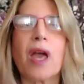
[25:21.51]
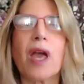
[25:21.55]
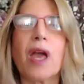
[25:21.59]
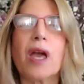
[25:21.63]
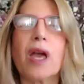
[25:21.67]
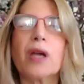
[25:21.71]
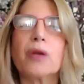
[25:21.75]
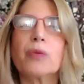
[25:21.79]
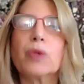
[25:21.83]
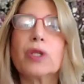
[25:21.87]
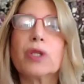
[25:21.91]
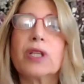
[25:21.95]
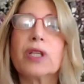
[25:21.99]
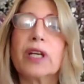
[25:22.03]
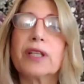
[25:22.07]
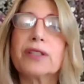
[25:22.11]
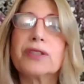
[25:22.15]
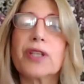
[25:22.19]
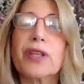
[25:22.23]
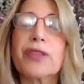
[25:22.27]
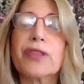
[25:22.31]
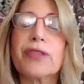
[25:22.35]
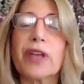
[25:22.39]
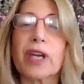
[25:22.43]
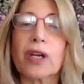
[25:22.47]
And we'd
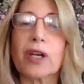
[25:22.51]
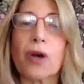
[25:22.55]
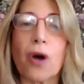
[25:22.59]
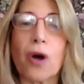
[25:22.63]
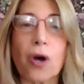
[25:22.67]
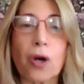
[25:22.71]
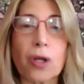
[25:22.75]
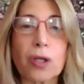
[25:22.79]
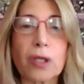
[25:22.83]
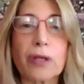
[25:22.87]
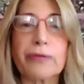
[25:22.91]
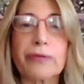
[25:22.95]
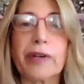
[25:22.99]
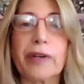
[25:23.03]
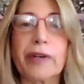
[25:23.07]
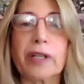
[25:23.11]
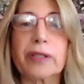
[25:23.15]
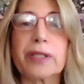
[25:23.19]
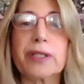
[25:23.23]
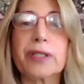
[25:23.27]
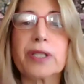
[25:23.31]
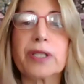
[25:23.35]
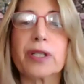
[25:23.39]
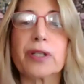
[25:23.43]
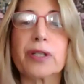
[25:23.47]
like to thank all our
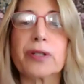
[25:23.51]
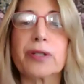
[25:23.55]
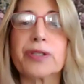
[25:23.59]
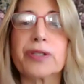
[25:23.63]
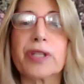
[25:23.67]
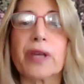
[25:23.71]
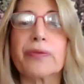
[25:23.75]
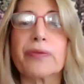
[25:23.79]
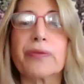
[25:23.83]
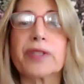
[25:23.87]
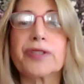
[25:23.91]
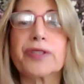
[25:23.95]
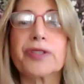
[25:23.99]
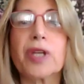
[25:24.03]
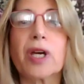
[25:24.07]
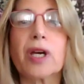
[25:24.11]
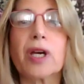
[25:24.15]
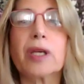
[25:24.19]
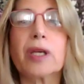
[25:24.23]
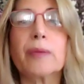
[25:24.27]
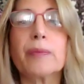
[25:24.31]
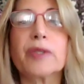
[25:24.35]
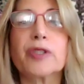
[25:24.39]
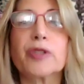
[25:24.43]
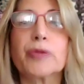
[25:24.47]
volunteers at this
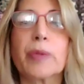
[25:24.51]
time,